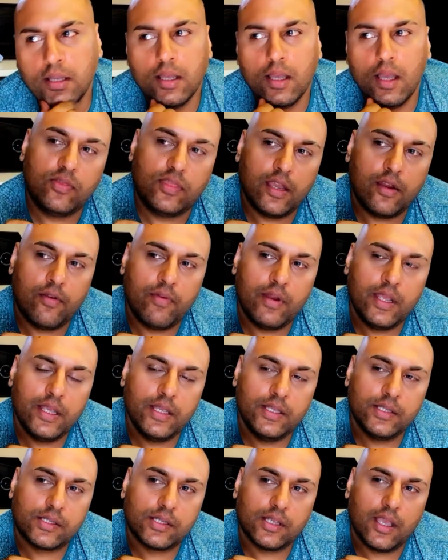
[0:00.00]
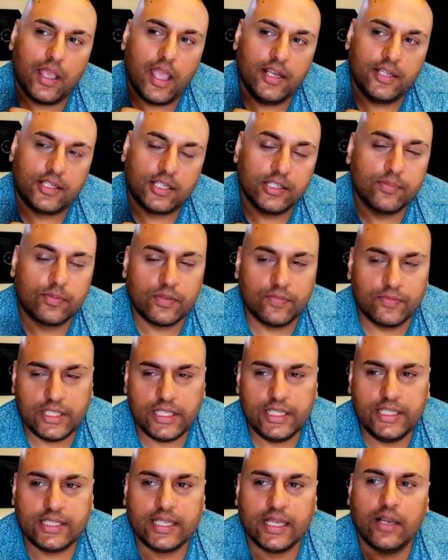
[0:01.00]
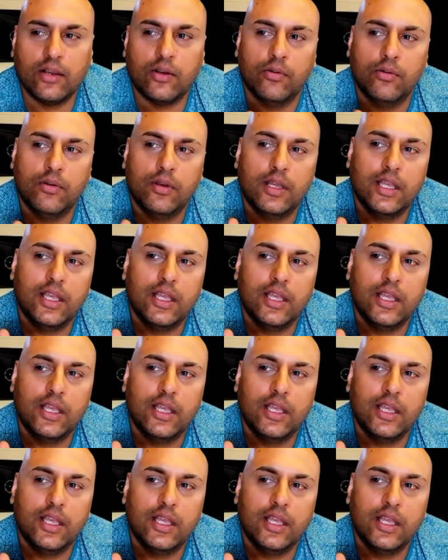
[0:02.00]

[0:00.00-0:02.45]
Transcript: There is, in terms of detail,